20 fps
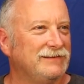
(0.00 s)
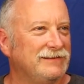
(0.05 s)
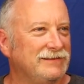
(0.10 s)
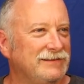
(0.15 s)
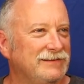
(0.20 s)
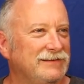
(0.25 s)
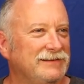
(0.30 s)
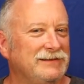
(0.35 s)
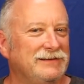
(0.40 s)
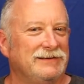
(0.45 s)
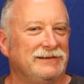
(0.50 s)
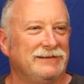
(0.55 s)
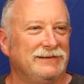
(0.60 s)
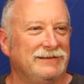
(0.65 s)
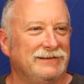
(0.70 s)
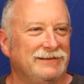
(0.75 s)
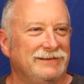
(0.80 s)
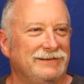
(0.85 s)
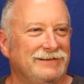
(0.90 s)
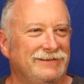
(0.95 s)

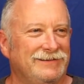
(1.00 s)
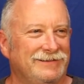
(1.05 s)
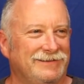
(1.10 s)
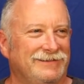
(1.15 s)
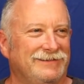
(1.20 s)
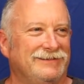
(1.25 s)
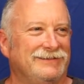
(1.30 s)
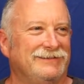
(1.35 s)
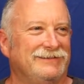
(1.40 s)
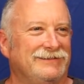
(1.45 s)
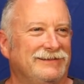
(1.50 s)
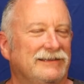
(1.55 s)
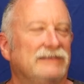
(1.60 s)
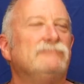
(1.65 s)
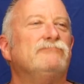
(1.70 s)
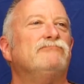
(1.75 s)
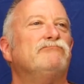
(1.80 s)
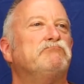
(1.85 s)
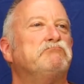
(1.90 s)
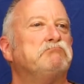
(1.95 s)

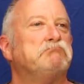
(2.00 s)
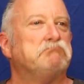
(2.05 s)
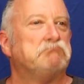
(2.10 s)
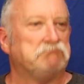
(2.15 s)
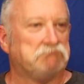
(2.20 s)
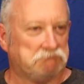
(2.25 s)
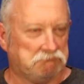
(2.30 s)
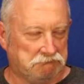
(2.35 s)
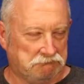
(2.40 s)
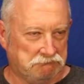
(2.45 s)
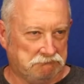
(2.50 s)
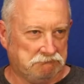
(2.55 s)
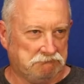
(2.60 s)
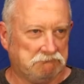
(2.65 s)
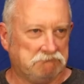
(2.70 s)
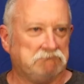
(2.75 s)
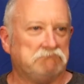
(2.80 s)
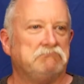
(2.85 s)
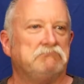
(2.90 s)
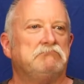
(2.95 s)

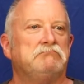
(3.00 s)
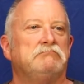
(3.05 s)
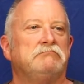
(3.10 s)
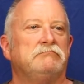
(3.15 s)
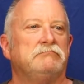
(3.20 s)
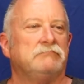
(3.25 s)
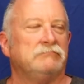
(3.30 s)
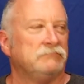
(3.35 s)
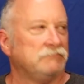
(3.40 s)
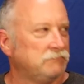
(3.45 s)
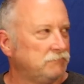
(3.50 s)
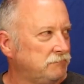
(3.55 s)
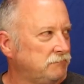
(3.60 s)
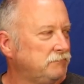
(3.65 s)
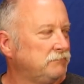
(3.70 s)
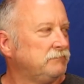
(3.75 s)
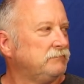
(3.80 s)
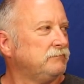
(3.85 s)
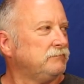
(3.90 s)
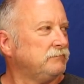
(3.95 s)

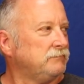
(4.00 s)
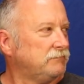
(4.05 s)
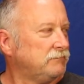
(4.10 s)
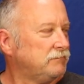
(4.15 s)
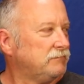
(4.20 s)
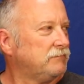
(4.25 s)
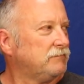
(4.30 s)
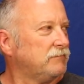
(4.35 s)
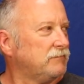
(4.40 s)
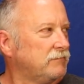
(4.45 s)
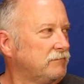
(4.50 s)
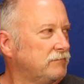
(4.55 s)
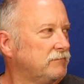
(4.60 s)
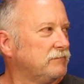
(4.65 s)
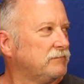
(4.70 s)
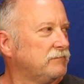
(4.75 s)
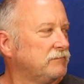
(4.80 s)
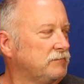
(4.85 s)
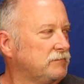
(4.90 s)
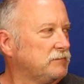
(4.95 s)

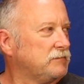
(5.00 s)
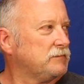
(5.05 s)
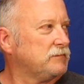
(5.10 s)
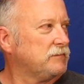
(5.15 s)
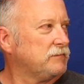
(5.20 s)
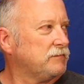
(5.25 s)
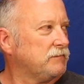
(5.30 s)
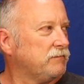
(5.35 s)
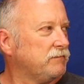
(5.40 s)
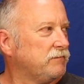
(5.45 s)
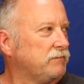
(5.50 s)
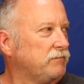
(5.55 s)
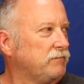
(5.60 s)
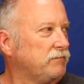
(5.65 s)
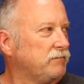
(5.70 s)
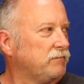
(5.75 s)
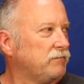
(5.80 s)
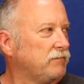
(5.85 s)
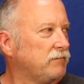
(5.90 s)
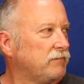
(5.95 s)

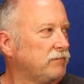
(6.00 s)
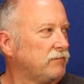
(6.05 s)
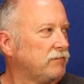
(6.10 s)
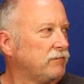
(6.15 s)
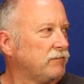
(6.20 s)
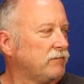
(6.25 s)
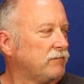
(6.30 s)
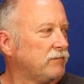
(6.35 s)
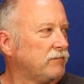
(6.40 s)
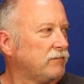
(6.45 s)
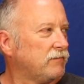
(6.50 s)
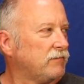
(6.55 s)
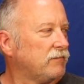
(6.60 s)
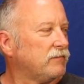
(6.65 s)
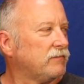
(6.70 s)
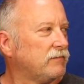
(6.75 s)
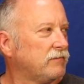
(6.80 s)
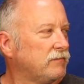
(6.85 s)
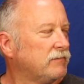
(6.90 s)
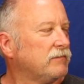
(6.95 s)

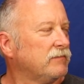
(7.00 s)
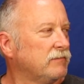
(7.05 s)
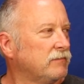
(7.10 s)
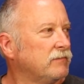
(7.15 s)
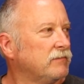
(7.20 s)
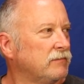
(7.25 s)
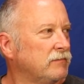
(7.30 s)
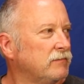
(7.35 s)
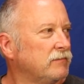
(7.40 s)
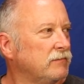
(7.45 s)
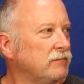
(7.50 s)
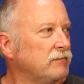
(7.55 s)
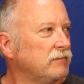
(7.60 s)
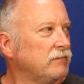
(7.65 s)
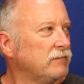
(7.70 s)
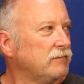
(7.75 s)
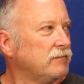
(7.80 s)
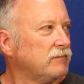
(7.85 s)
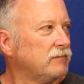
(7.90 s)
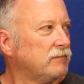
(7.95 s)
[no speech]